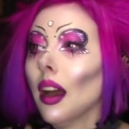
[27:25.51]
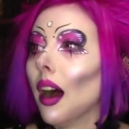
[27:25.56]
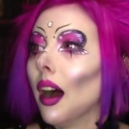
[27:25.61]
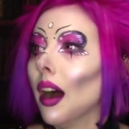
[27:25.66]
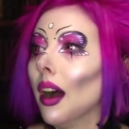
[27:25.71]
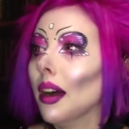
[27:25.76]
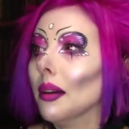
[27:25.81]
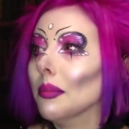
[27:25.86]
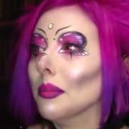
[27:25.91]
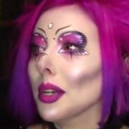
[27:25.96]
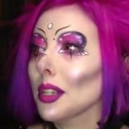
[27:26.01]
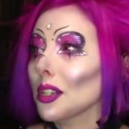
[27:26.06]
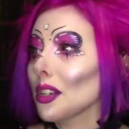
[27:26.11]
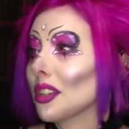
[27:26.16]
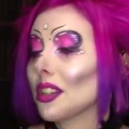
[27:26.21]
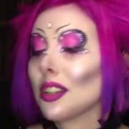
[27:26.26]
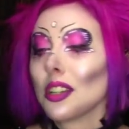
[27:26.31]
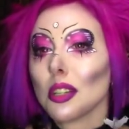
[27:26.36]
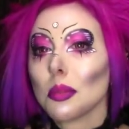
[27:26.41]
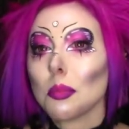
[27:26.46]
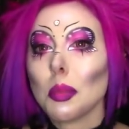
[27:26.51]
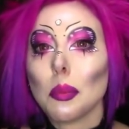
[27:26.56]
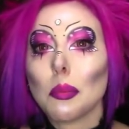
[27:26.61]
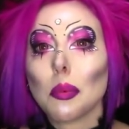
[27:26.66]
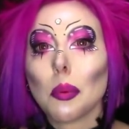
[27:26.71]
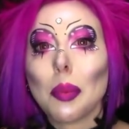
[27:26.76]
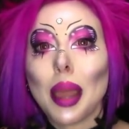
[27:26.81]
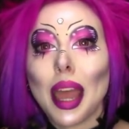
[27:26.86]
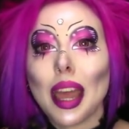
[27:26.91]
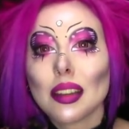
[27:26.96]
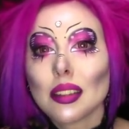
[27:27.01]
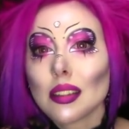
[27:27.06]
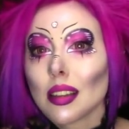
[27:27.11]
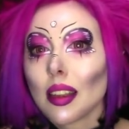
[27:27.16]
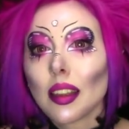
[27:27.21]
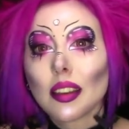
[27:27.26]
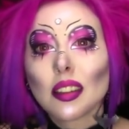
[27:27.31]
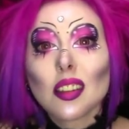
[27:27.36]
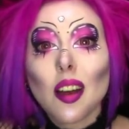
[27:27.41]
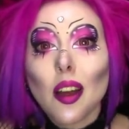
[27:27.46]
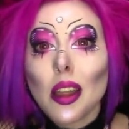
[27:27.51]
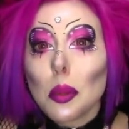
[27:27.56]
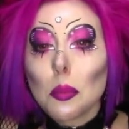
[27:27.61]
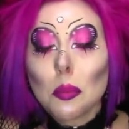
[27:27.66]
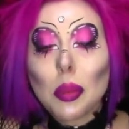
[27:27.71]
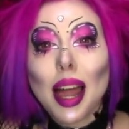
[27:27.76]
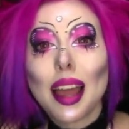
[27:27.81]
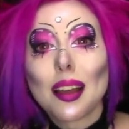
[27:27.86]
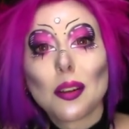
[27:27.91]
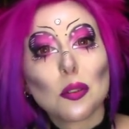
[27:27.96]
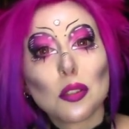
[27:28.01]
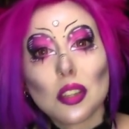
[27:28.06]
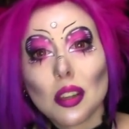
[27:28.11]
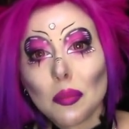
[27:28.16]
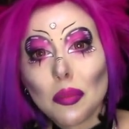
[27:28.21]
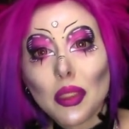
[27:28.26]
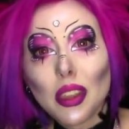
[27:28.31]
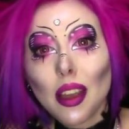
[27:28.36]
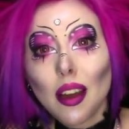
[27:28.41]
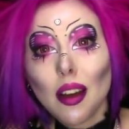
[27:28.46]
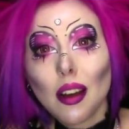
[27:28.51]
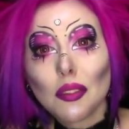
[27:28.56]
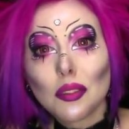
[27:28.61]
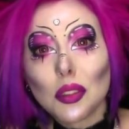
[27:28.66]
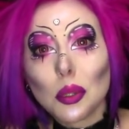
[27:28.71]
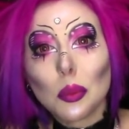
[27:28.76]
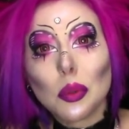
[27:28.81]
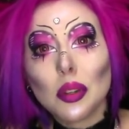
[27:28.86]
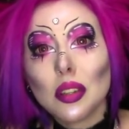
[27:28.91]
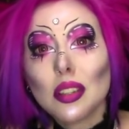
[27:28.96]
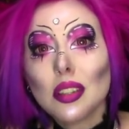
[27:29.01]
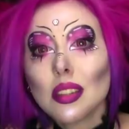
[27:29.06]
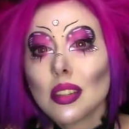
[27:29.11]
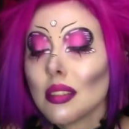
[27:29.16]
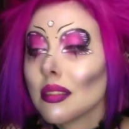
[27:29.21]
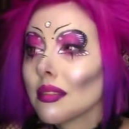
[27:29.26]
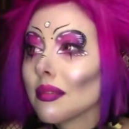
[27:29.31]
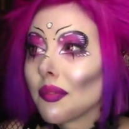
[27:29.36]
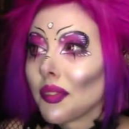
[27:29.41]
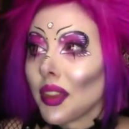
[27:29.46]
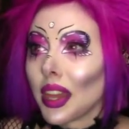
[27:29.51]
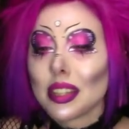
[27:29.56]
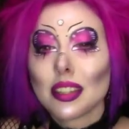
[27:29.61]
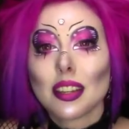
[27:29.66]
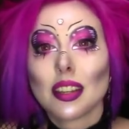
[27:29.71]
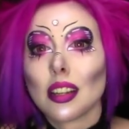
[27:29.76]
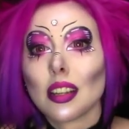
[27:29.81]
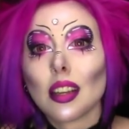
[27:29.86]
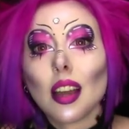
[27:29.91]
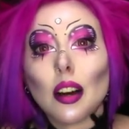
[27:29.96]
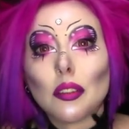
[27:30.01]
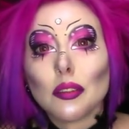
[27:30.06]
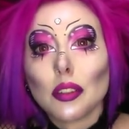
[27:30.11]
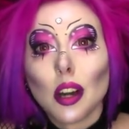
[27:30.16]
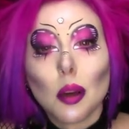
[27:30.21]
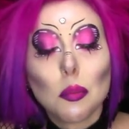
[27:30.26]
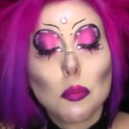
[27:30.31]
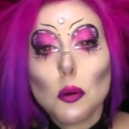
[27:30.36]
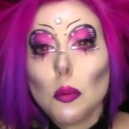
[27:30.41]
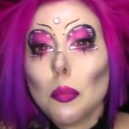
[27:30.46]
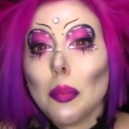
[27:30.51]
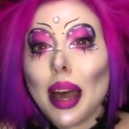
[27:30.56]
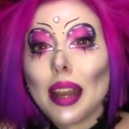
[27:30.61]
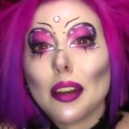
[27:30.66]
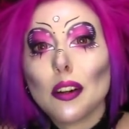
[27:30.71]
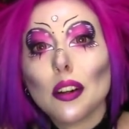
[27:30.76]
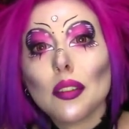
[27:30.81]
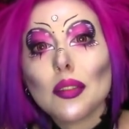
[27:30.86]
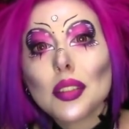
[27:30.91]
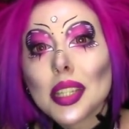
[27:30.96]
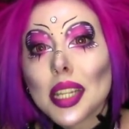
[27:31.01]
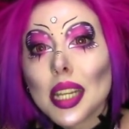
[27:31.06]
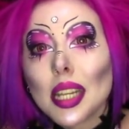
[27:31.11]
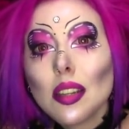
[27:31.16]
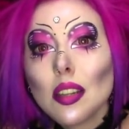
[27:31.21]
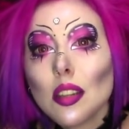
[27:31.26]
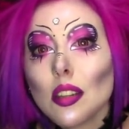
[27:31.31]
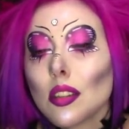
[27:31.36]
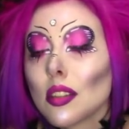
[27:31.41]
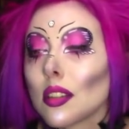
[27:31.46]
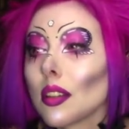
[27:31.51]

and just be prepared to like dye it black or something afterwards, and that's going to cover up all manner of sins.